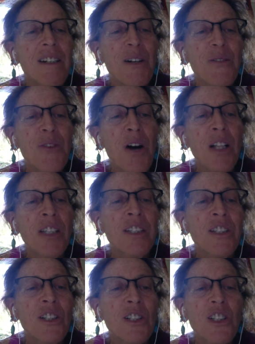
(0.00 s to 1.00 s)

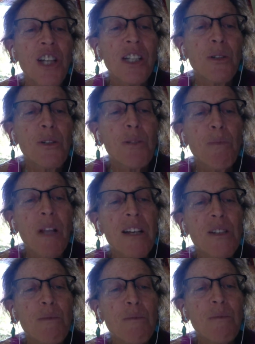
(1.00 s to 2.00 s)
Fallen shadows
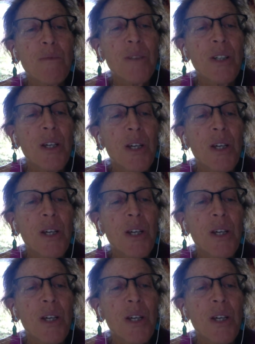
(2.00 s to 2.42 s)
blossom.